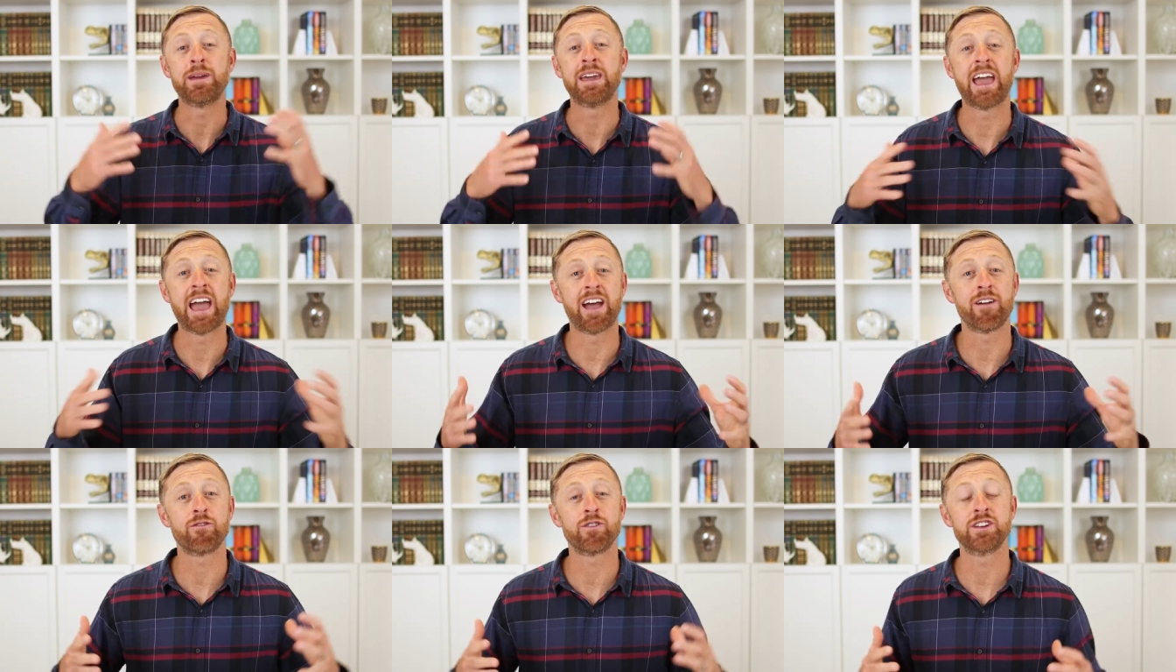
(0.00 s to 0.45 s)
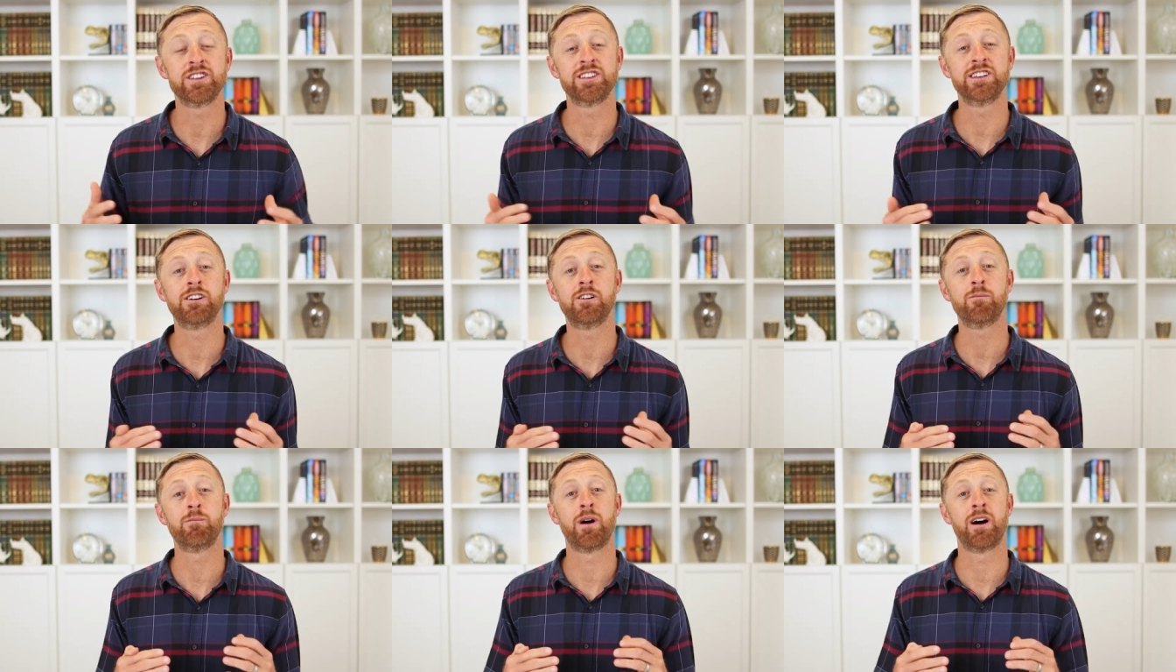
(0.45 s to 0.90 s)
me every
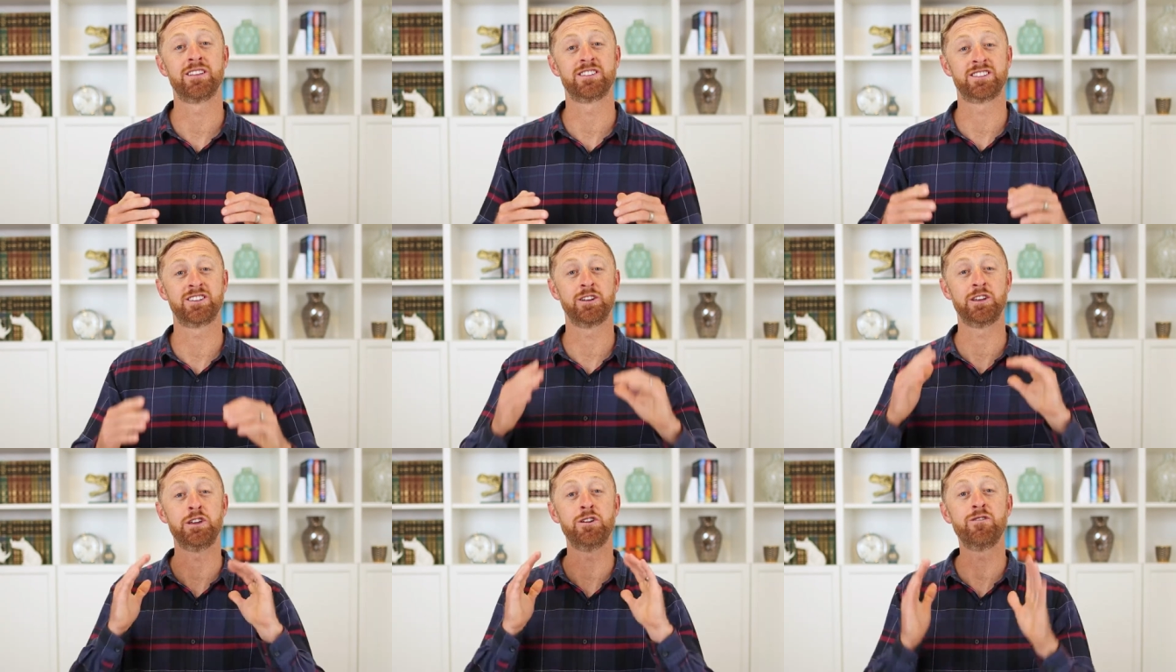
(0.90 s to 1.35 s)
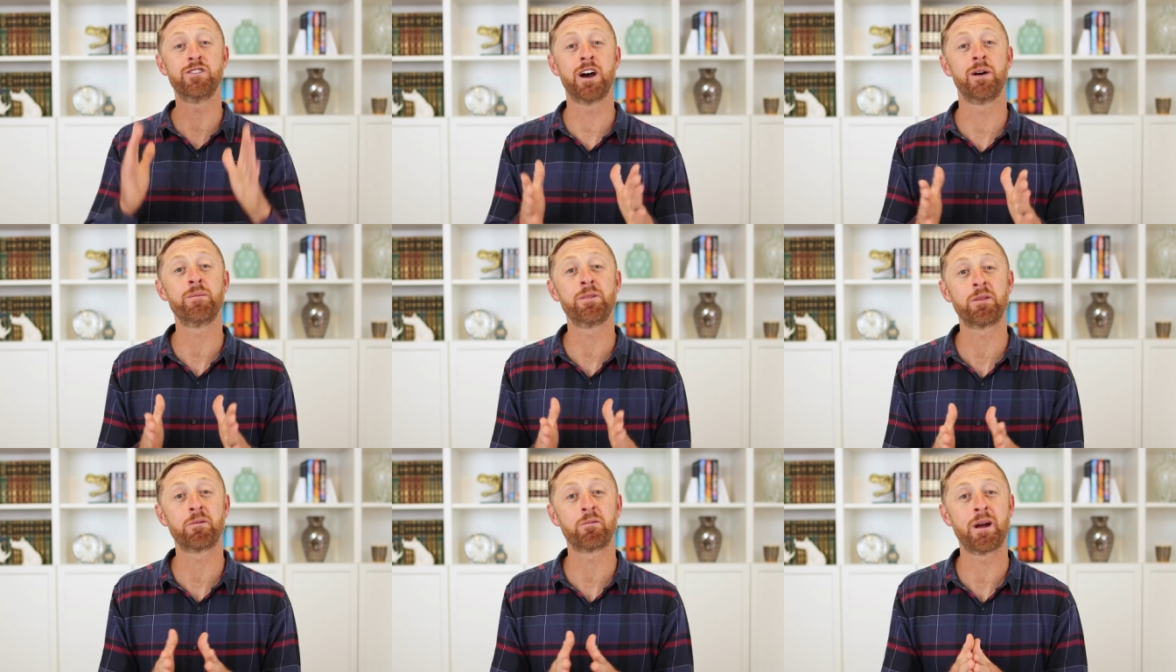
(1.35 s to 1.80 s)
single month. So you've
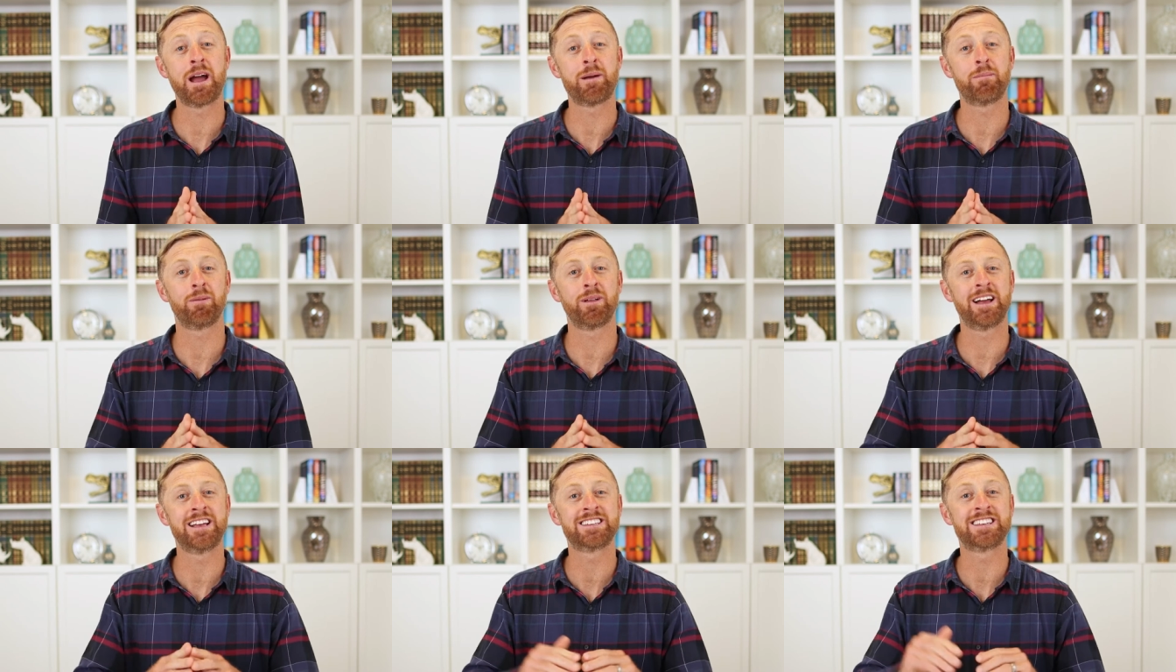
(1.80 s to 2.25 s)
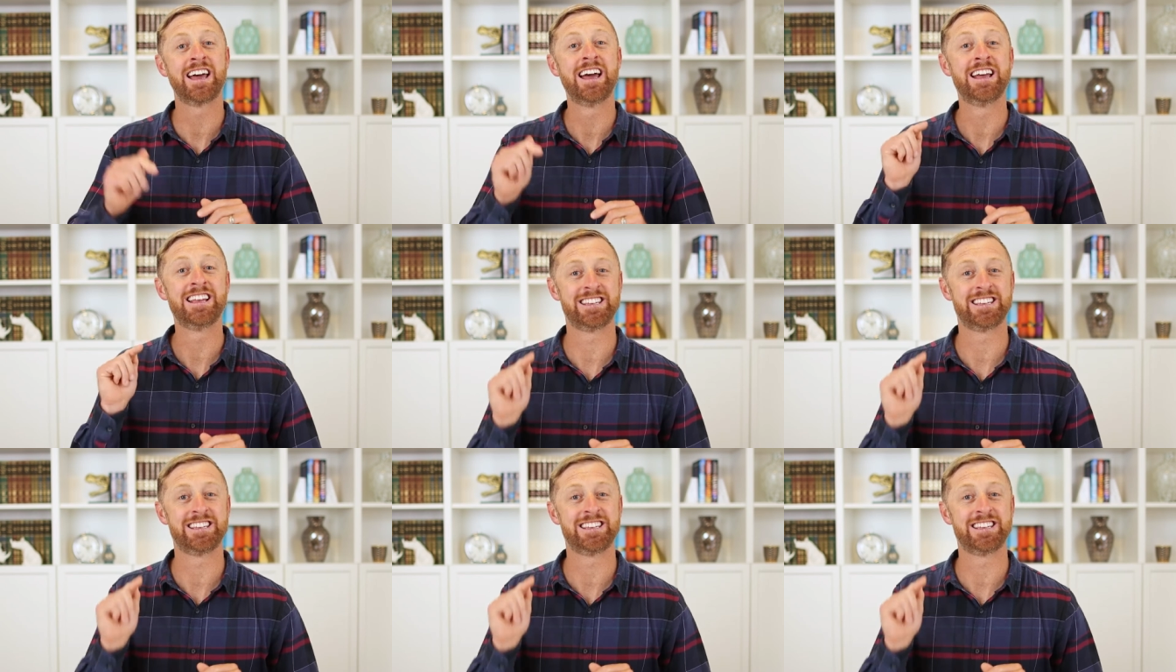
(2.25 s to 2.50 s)
come to the right place.